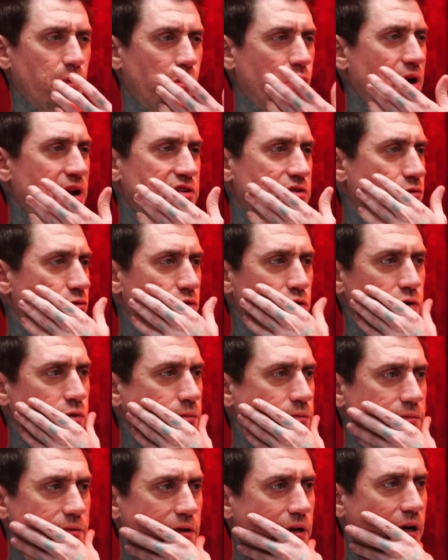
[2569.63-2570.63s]
rent a
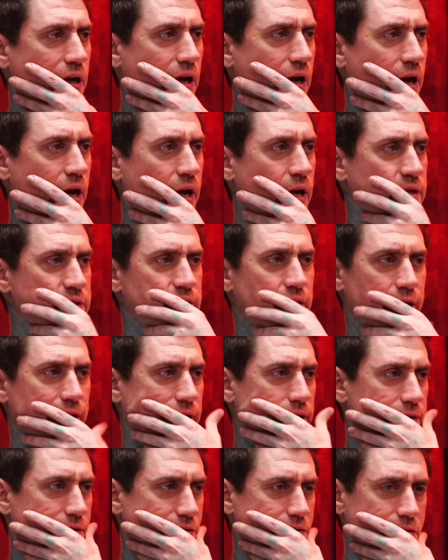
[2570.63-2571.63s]
room, and it's like,
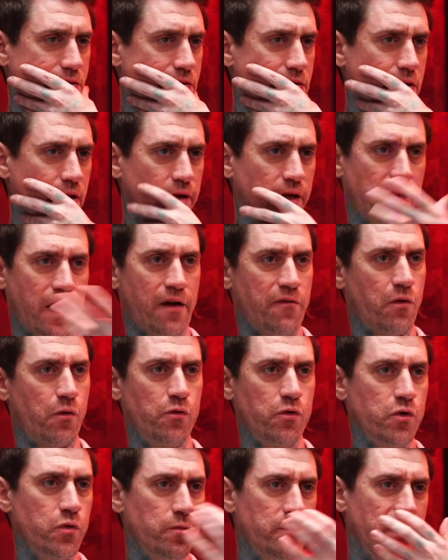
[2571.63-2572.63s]
I'm gonna have a
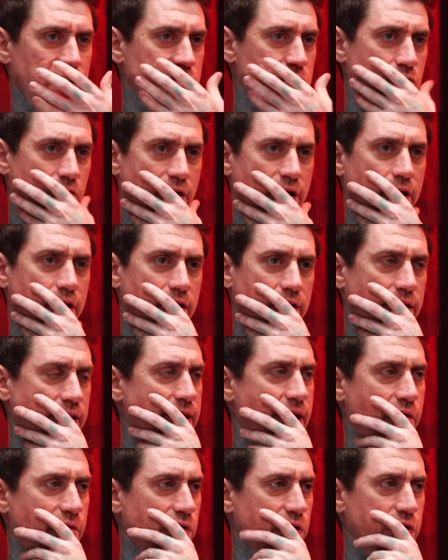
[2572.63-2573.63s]
room that's rented and
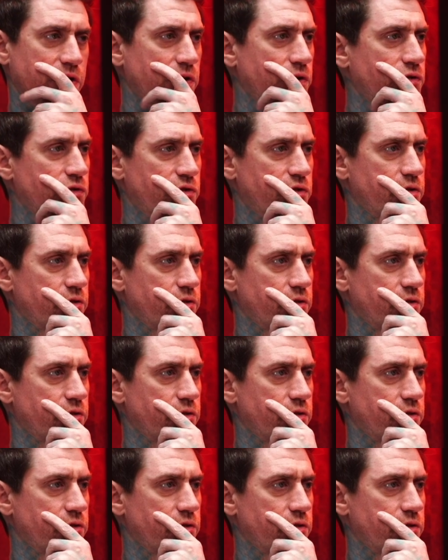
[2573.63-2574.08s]
never used.